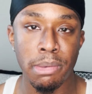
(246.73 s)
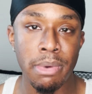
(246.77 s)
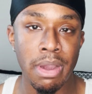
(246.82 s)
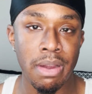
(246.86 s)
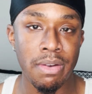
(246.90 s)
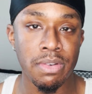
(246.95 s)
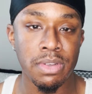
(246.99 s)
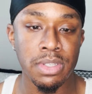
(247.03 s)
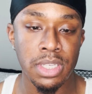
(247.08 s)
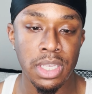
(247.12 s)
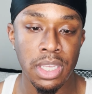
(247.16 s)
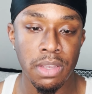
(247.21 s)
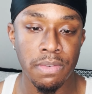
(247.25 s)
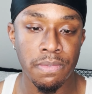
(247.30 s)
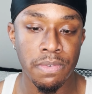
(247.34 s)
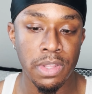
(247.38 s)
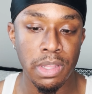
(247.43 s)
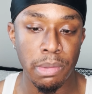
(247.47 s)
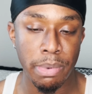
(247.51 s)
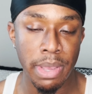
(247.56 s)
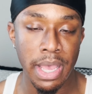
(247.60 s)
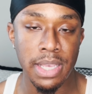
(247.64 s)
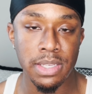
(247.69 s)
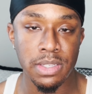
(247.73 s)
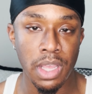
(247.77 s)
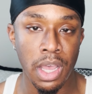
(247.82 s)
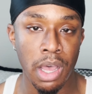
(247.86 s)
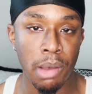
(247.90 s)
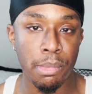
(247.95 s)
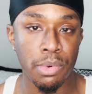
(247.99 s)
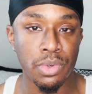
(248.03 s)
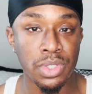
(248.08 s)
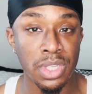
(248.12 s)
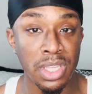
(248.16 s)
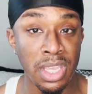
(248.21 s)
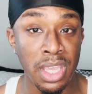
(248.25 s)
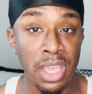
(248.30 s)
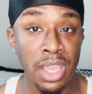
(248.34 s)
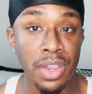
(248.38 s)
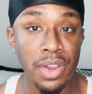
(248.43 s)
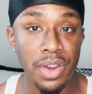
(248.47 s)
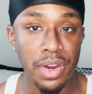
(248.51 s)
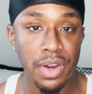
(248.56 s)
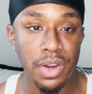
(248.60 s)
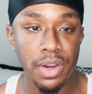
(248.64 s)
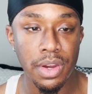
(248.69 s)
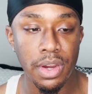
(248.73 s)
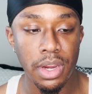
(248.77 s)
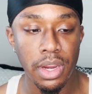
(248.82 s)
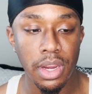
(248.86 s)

my routine for the past almost a year.